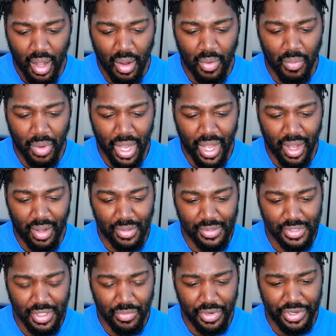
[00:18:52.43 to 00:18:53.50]
Oh wow!
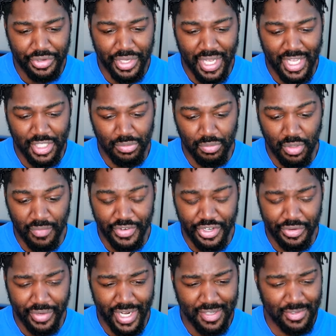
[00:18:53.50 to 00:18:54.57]
So what are you guys, movie
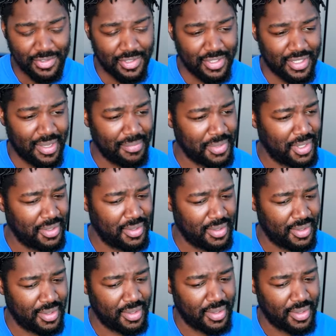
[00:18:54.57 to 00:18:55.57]
directors or something?